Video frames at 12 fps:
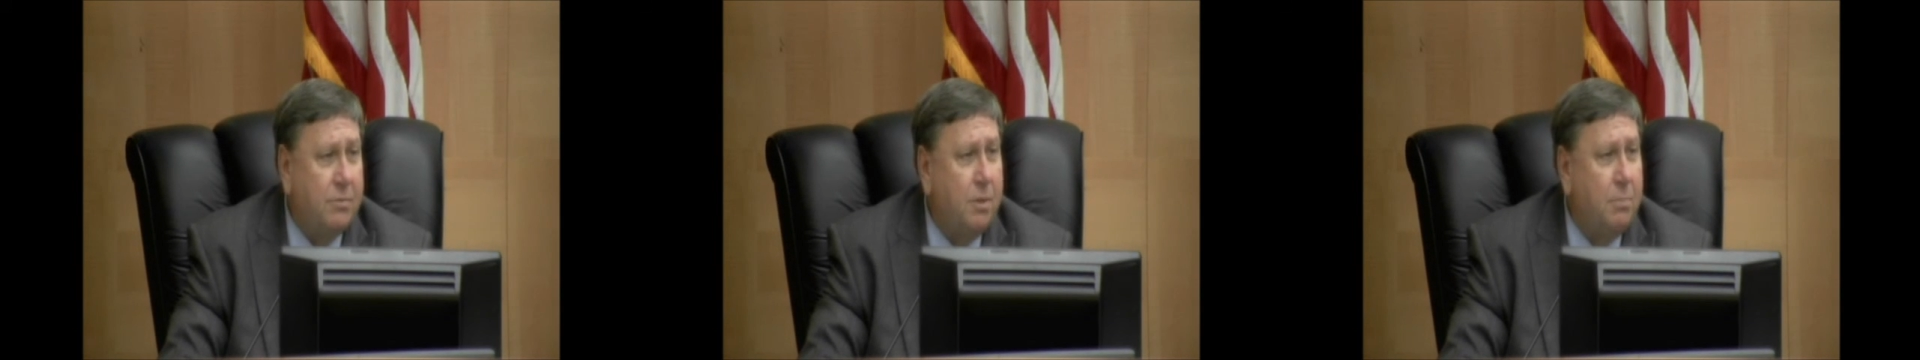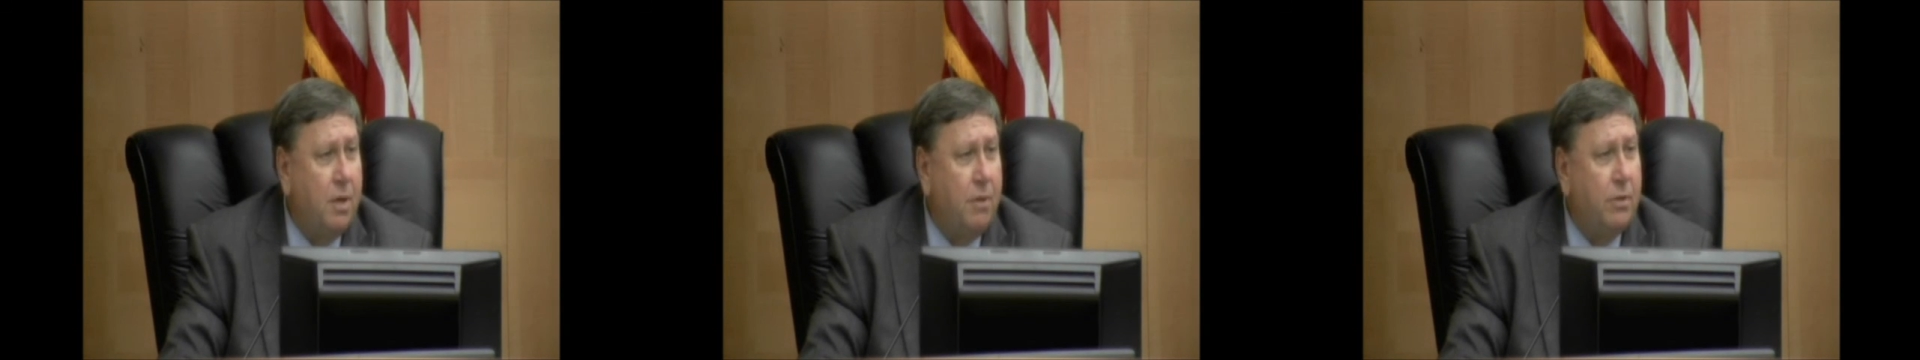
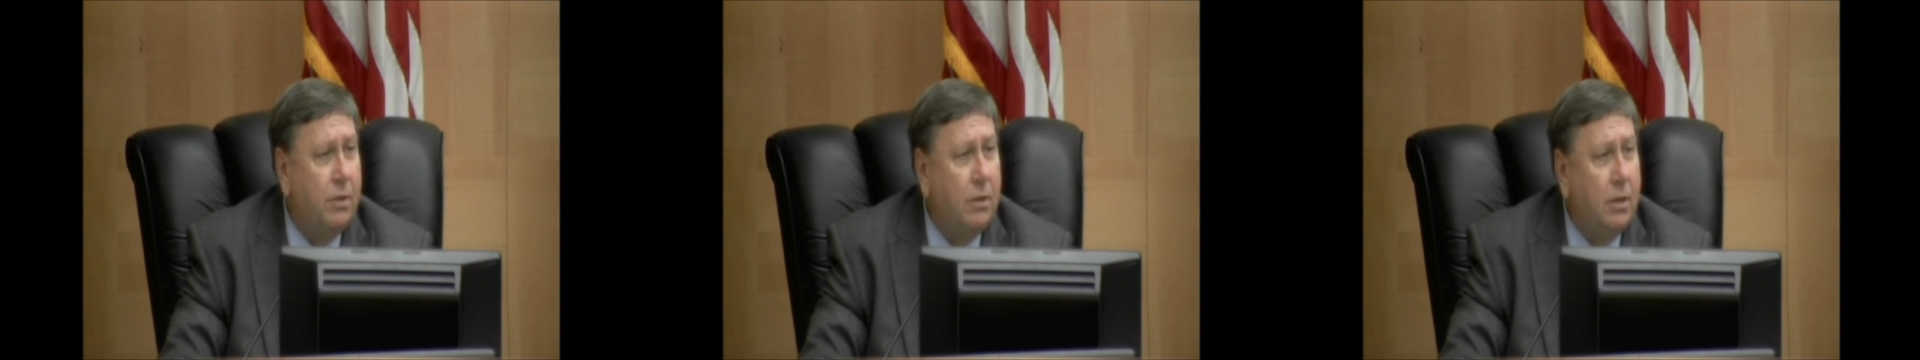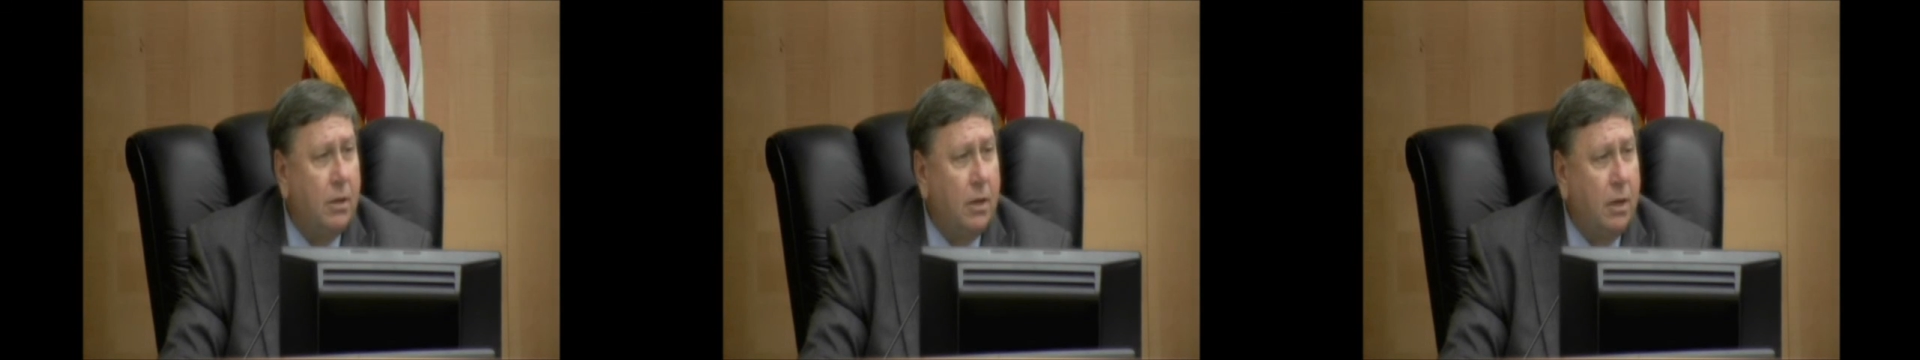some level
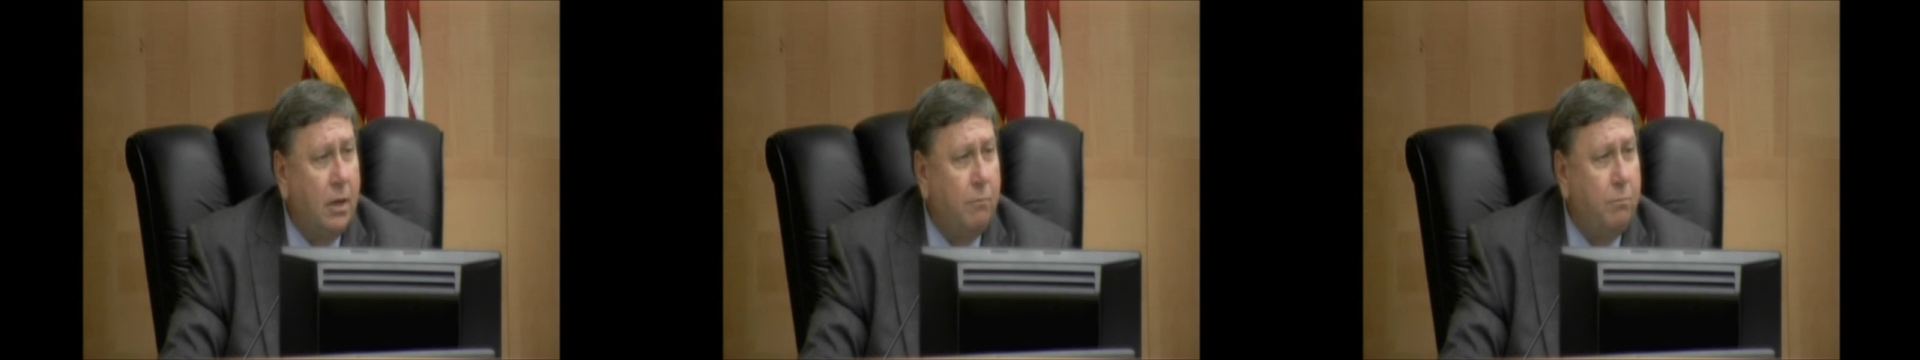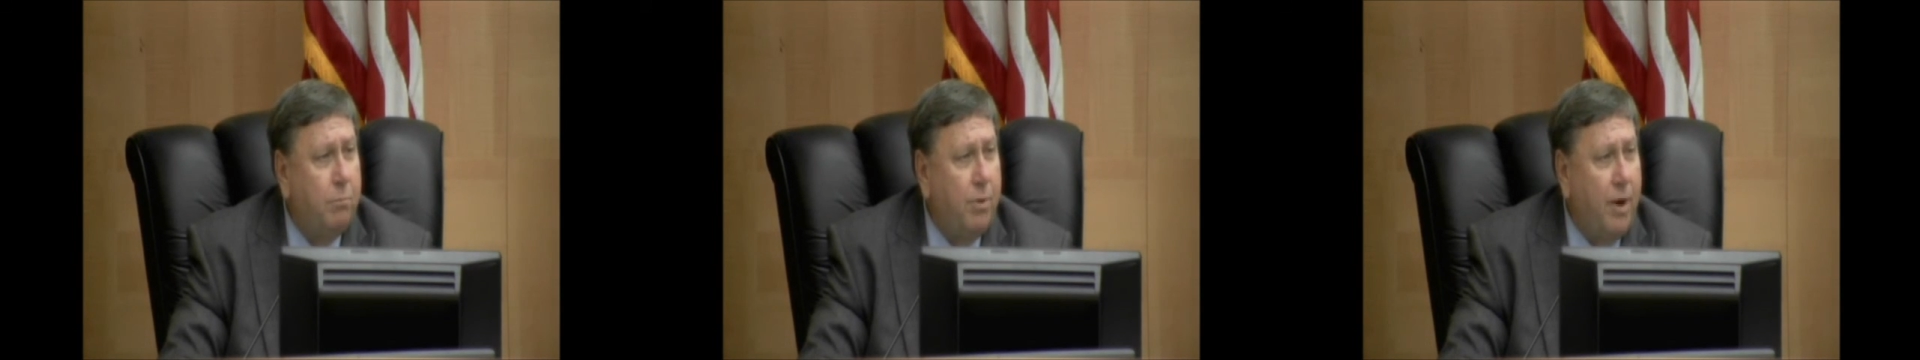of
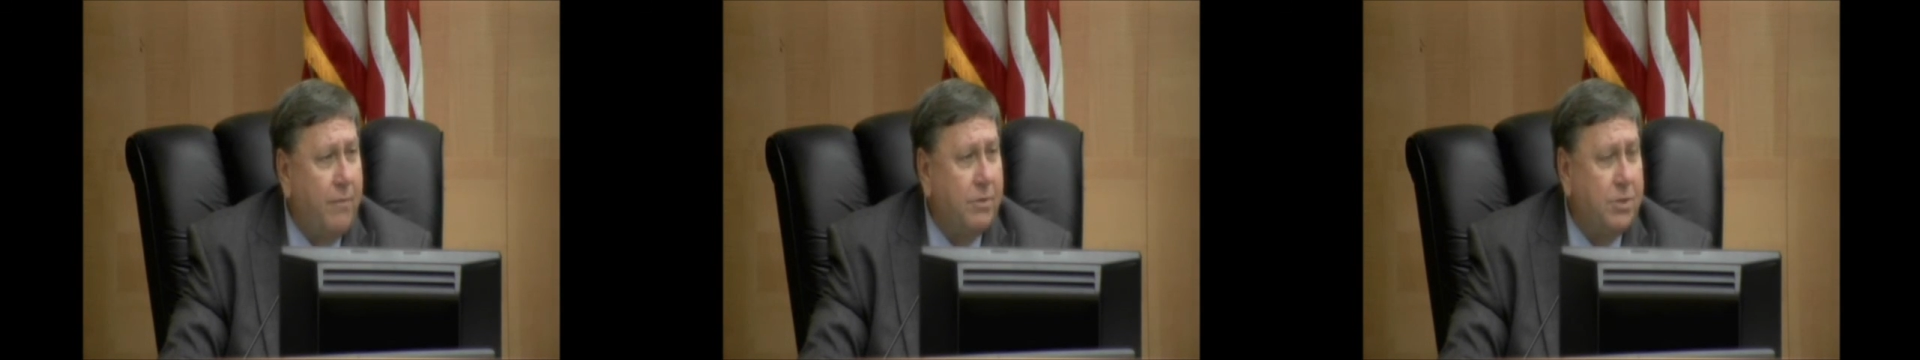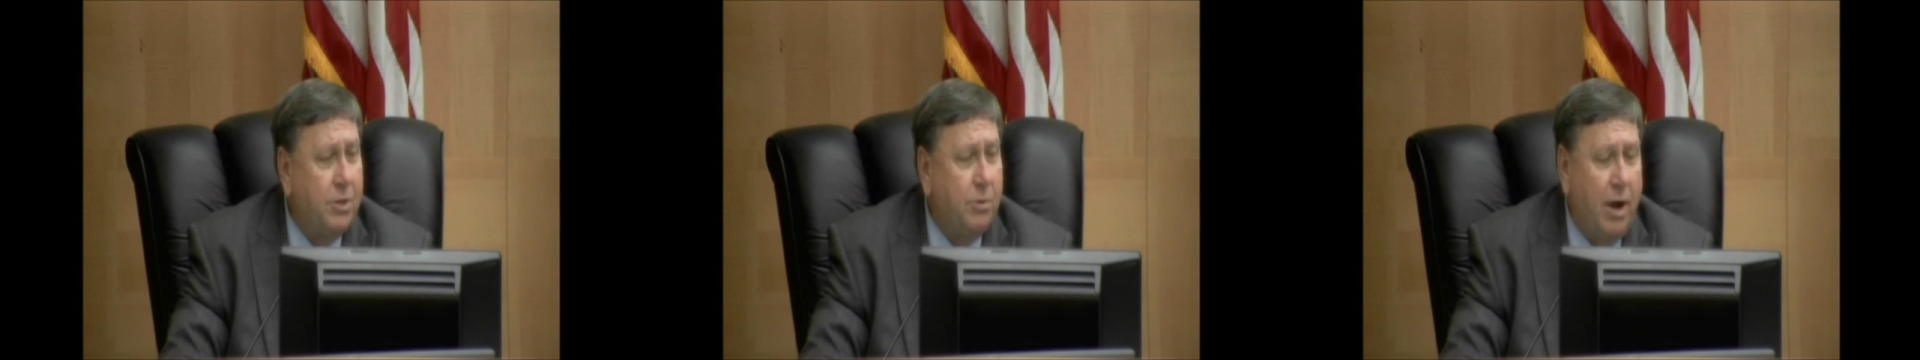
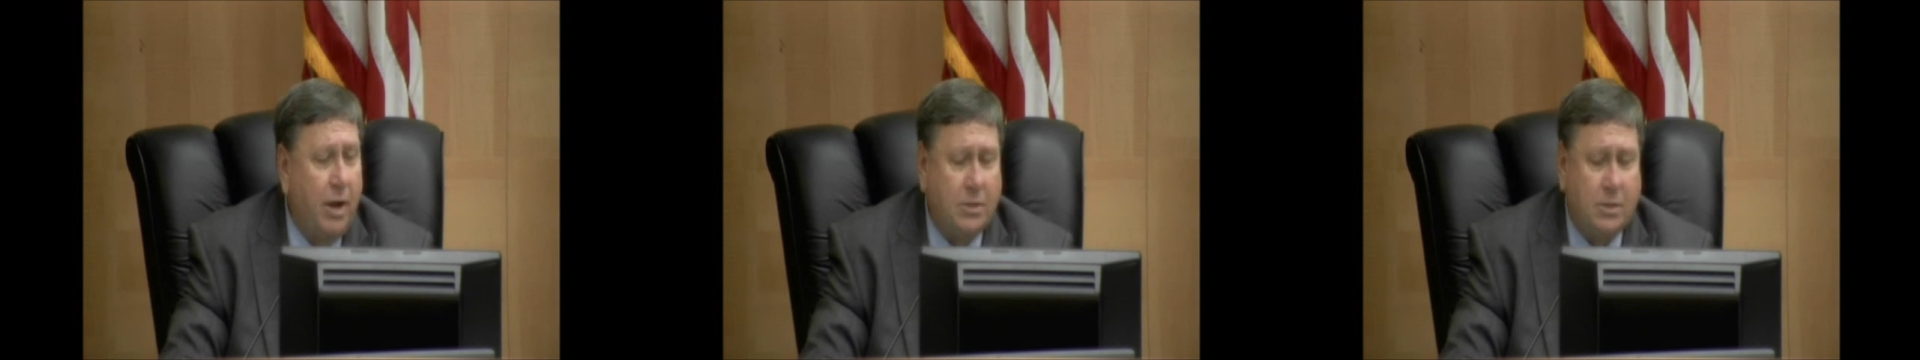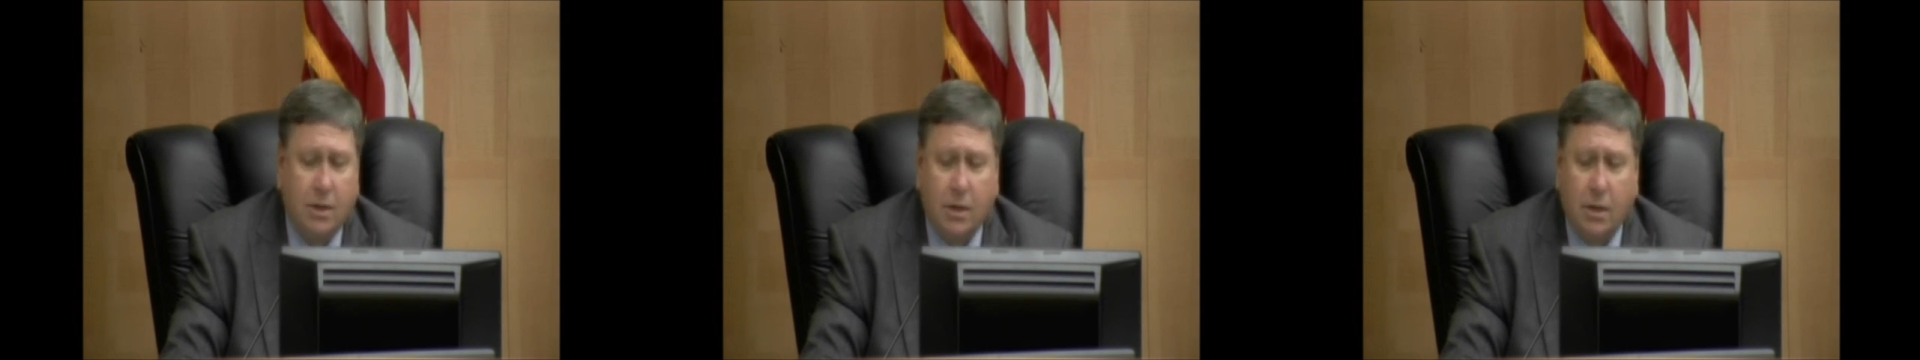privacy
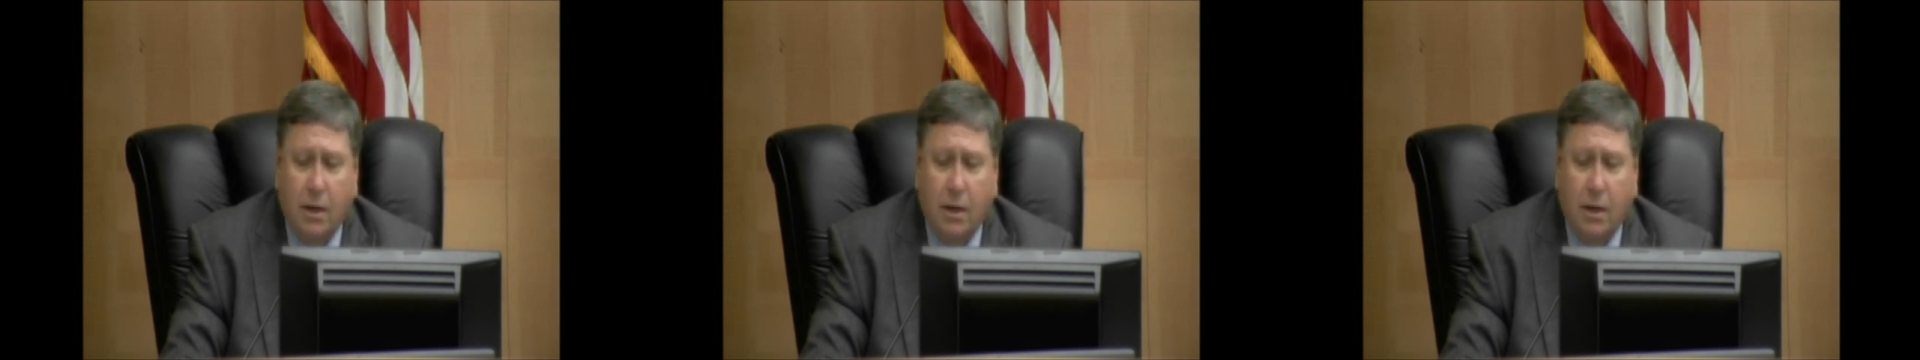rights,